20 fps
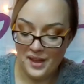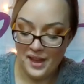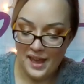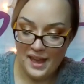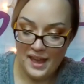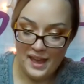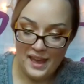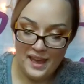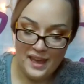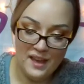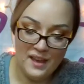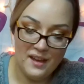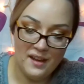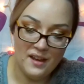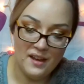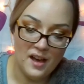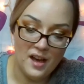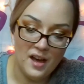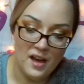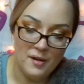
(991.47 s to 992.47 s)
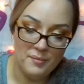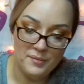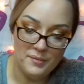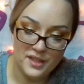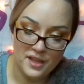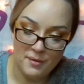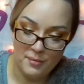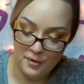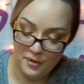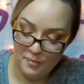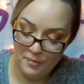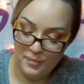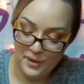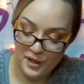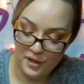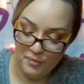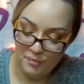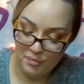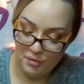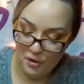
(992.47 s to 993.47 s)
a uh, um, double
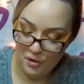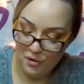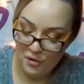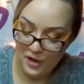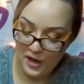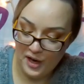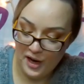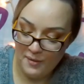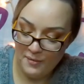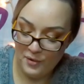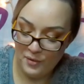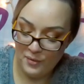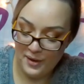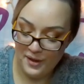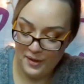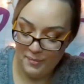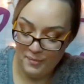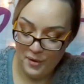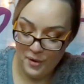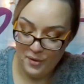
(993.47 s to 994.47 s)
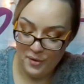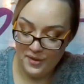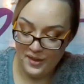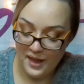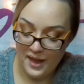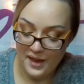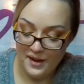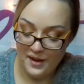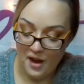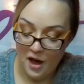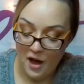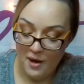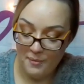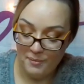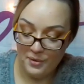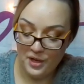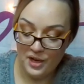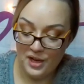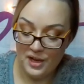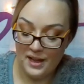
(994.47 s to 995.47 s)
bill program with both an
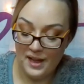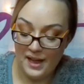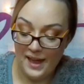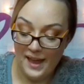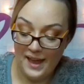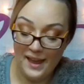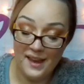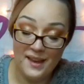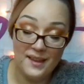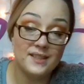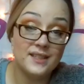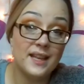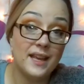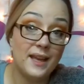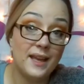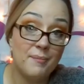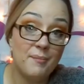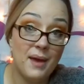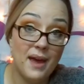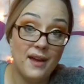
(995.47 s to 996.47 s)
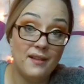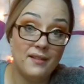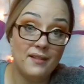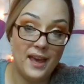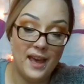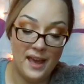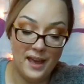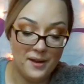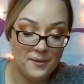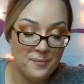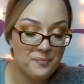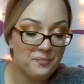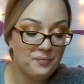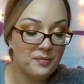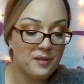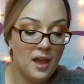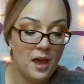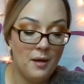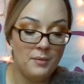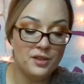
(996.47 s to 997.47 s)
opera and a ballet.
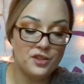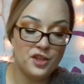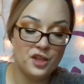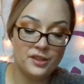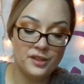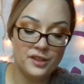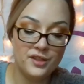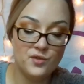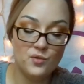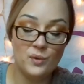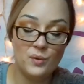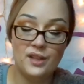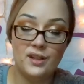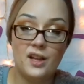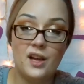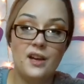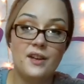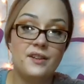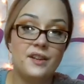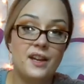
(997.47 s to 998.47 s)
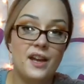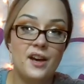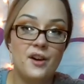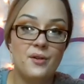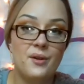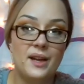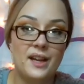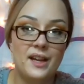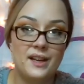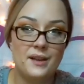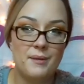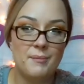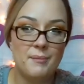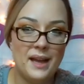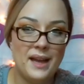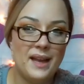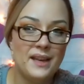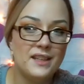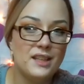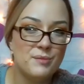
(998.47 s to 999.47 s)
I'm going to turn this wheel on now and it
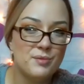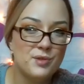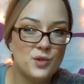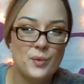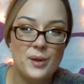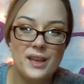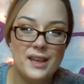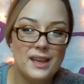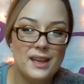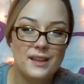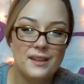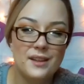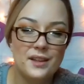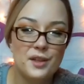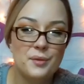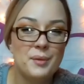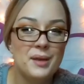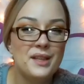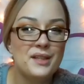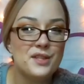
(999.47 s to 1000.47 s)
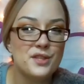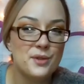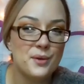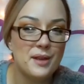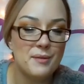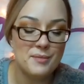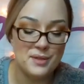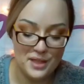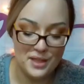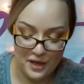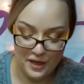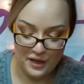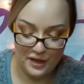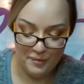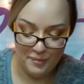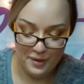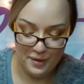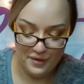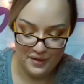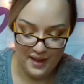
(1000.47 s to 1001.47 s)
might end up squeaking a little bit, so I am sorry
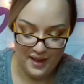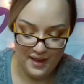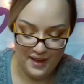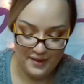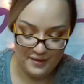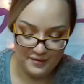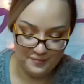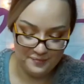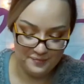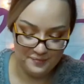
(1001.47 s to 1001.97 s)
about that.